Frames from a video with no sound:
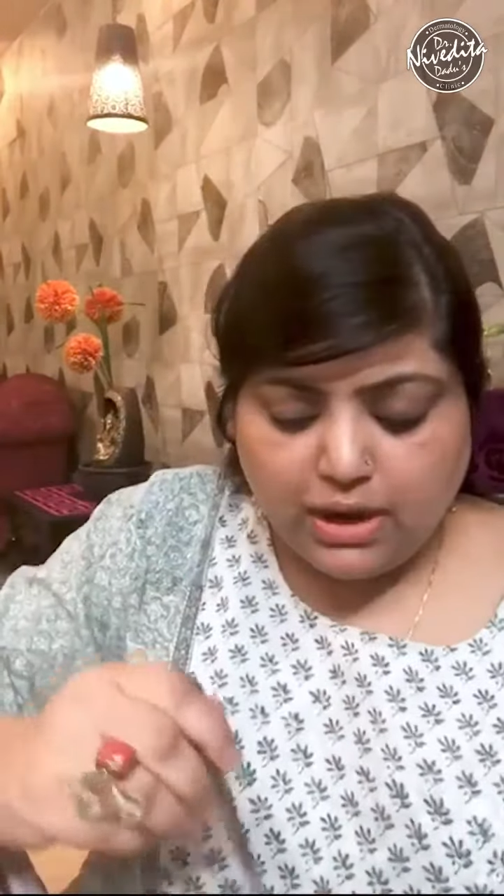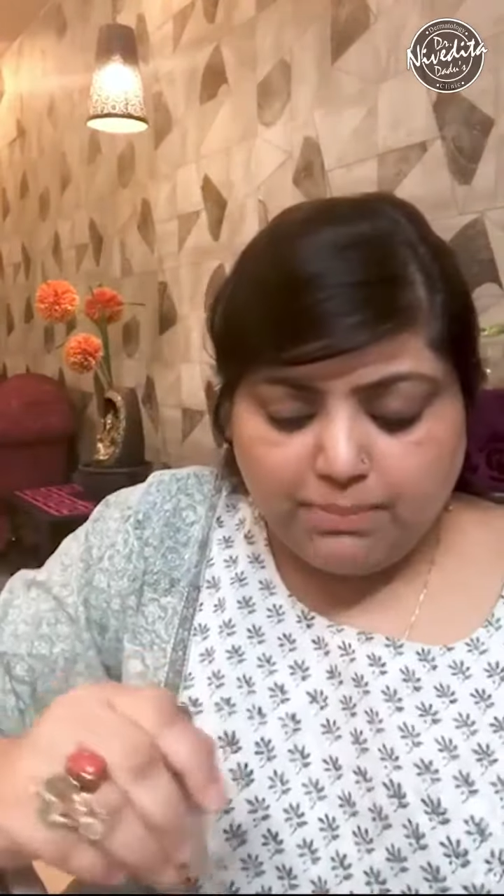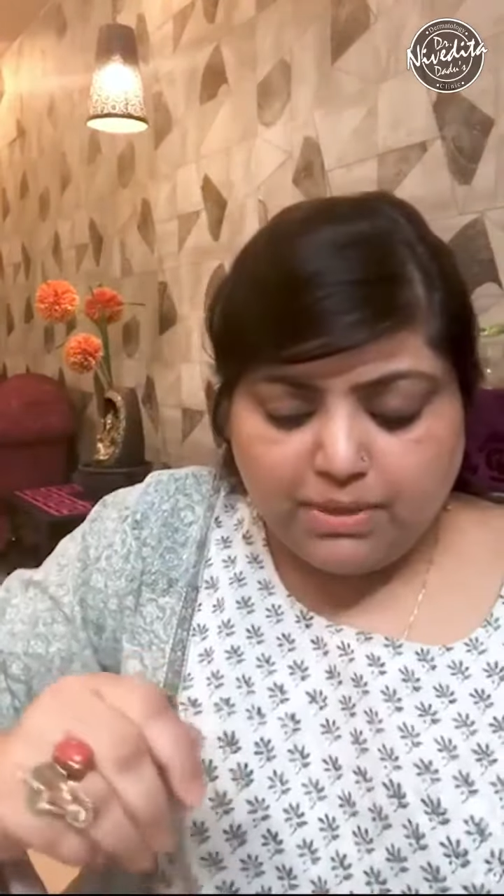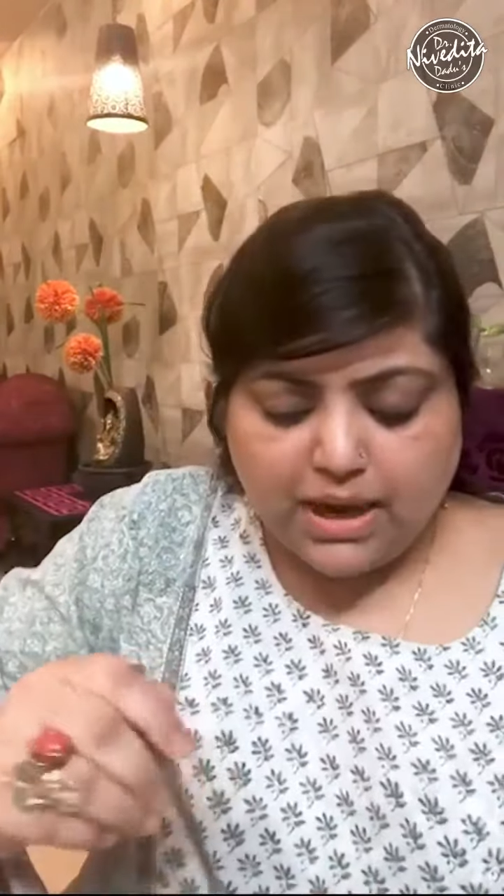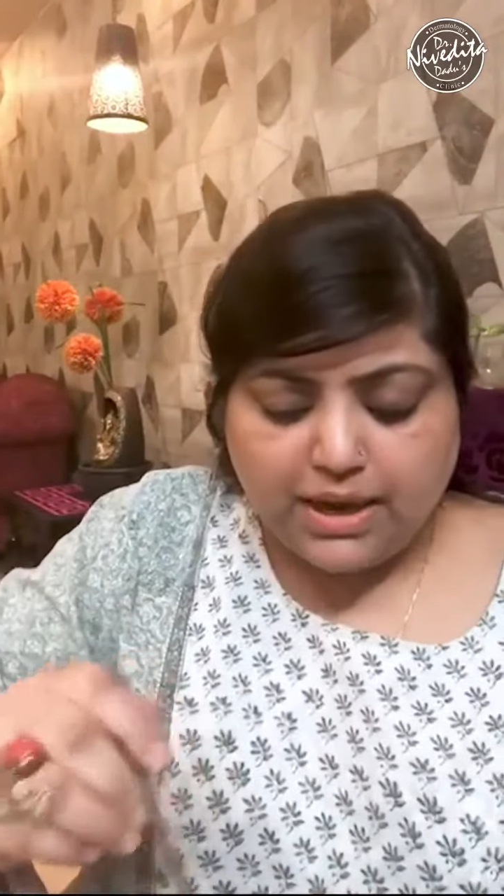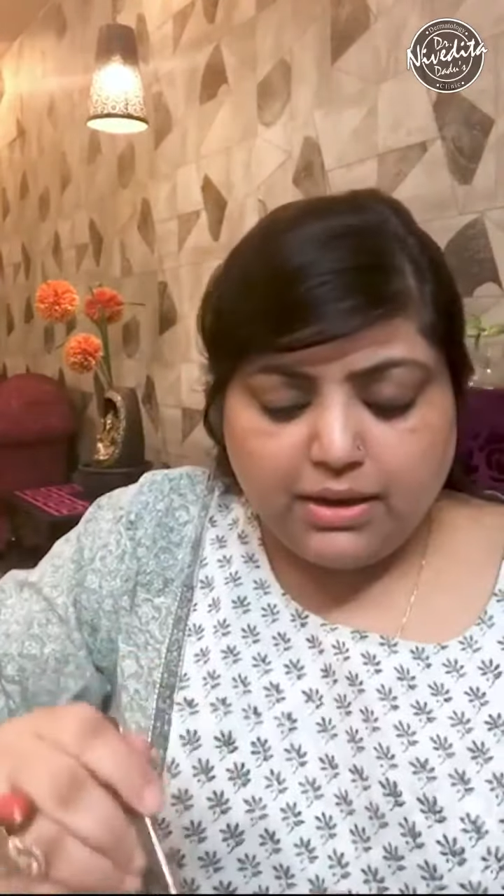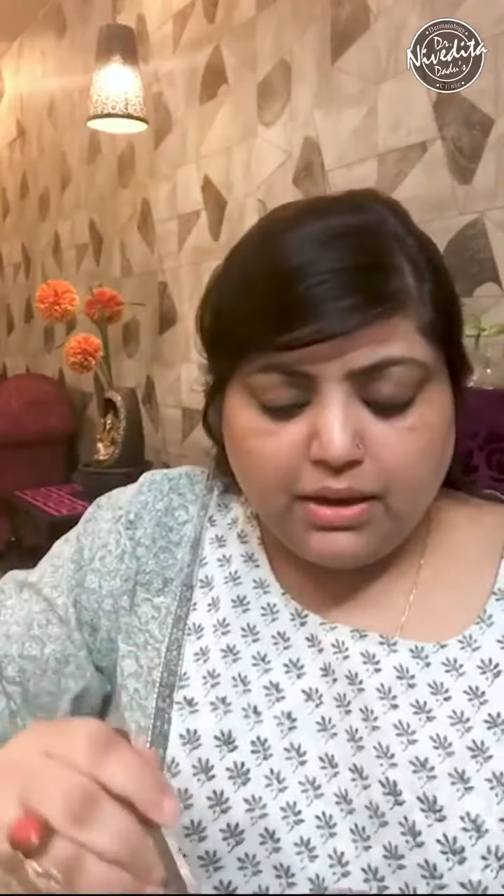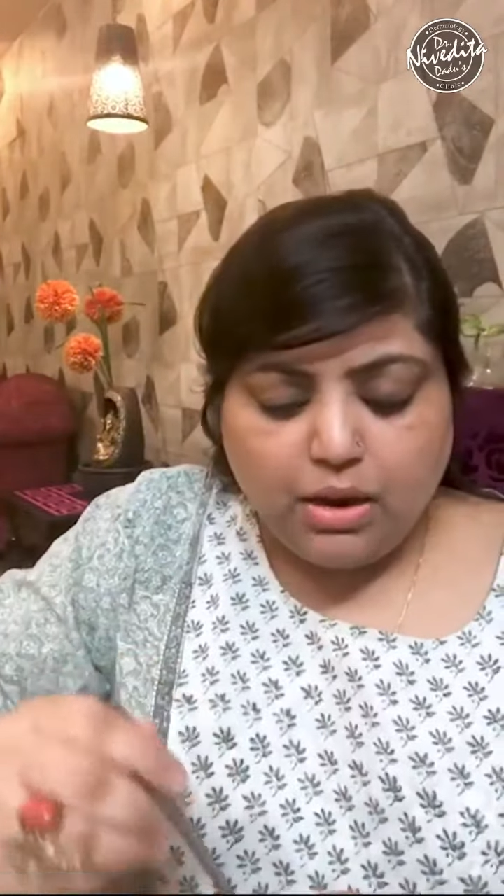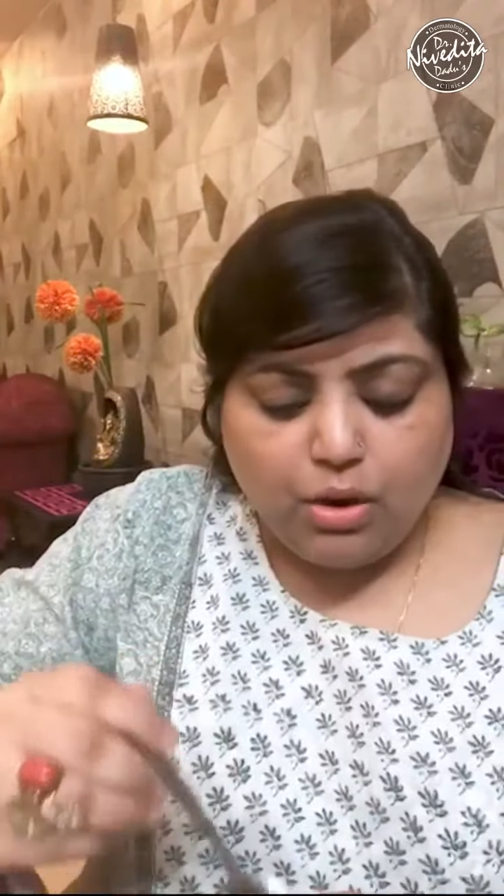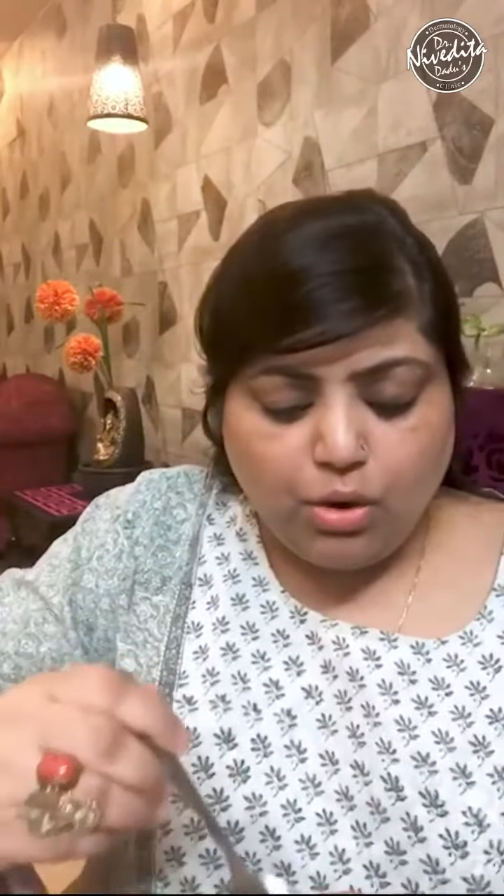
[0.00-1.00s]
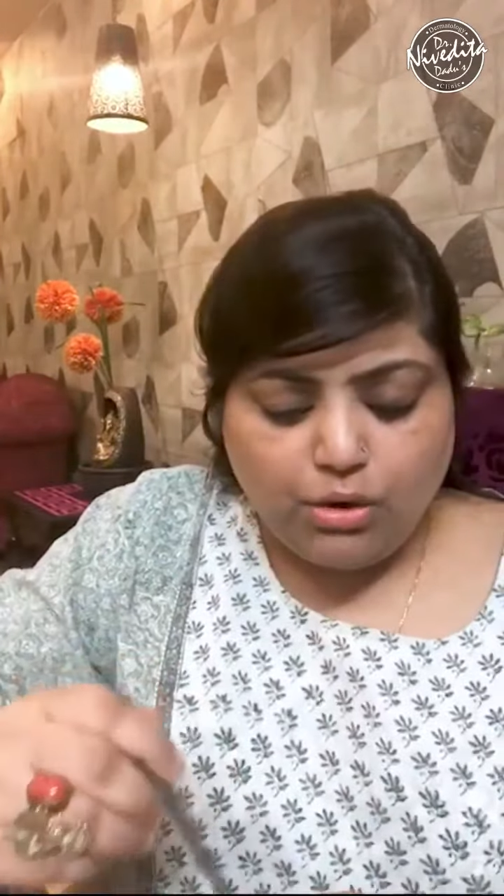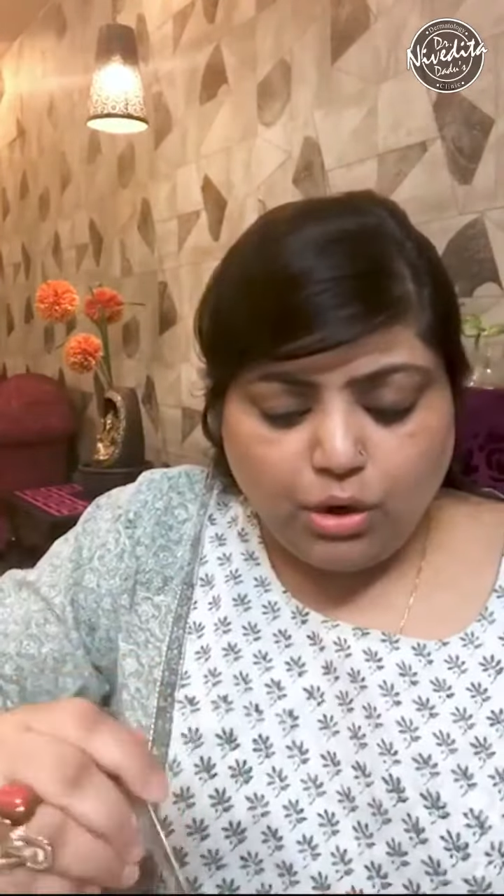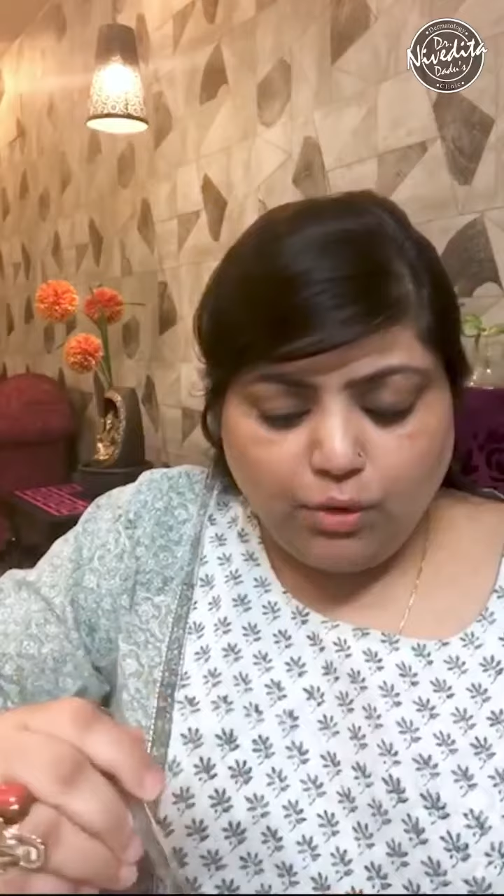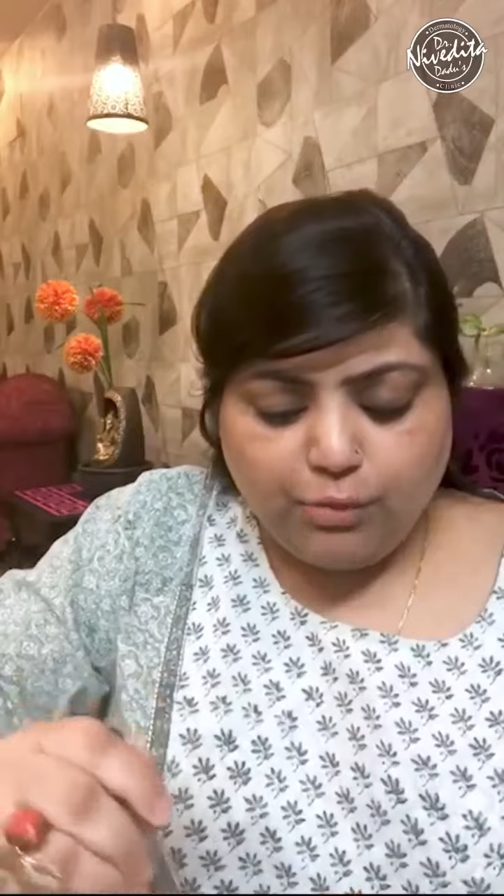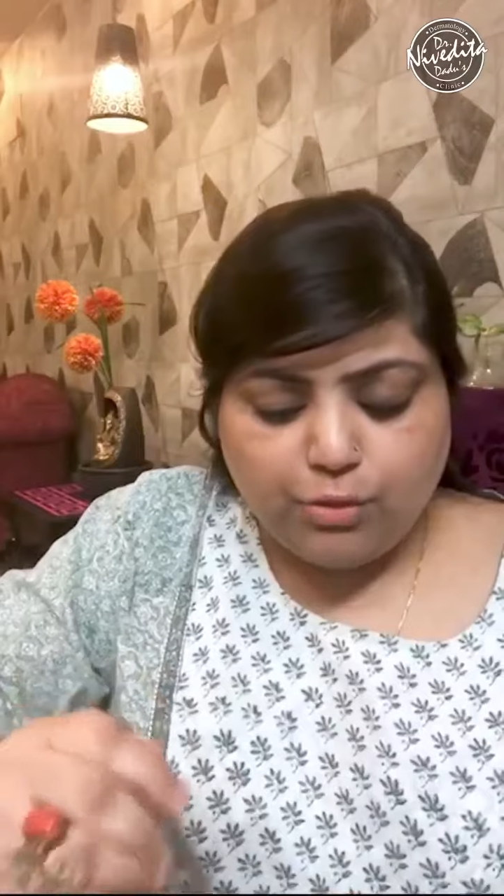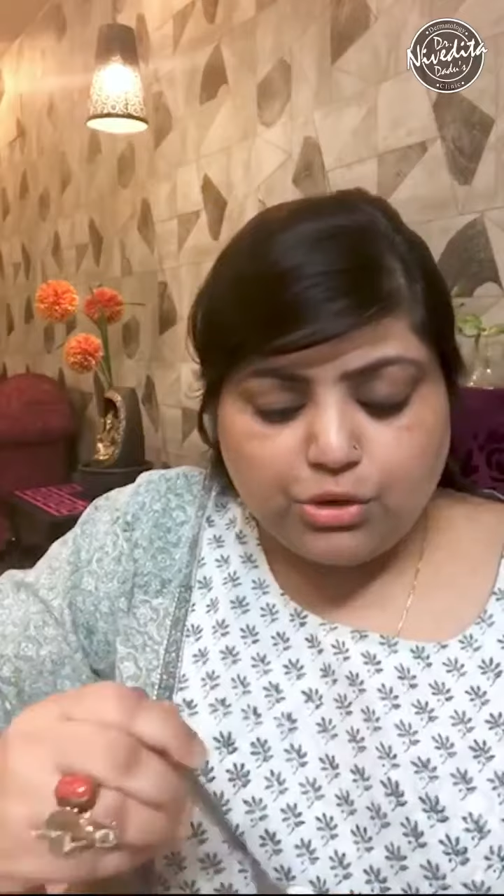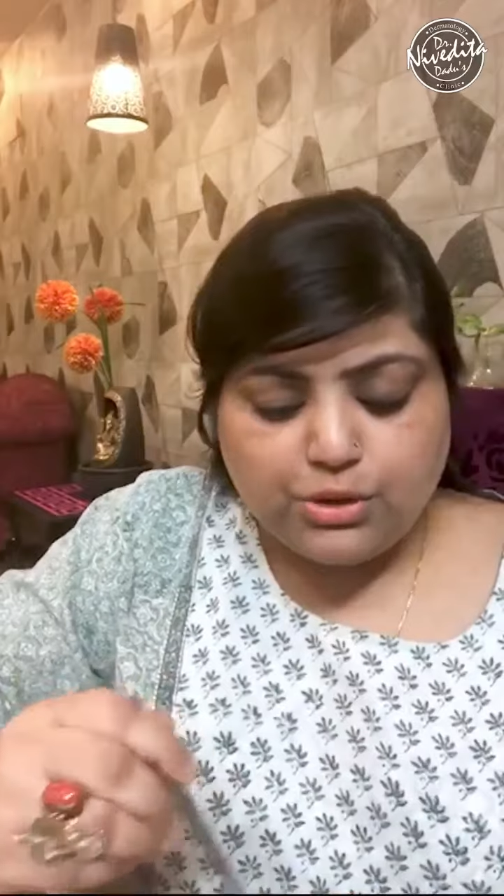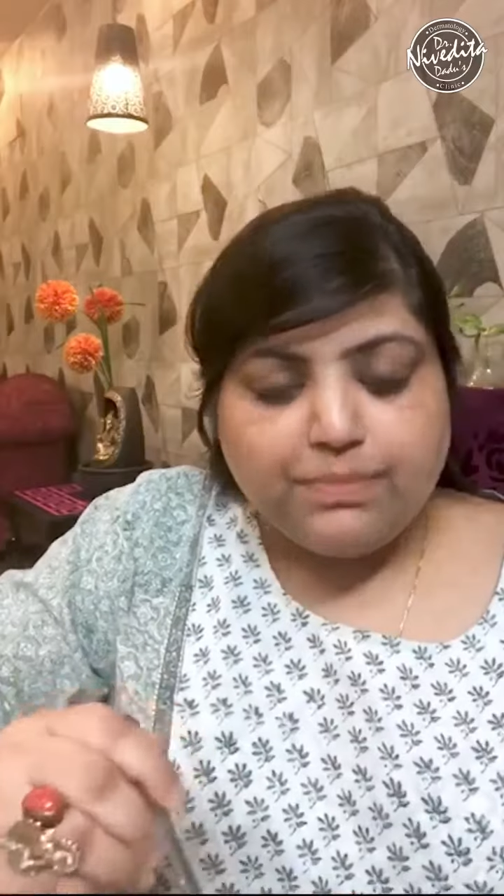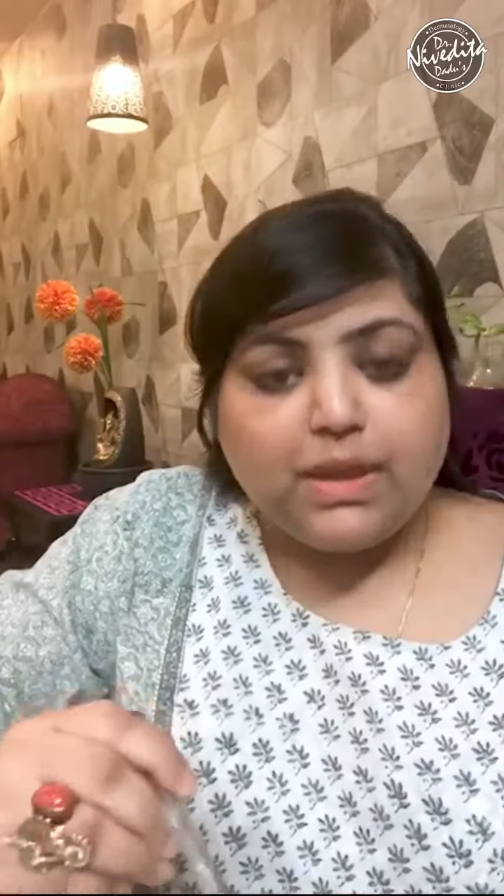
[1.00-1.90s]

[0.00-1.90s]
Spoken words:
apply on your foot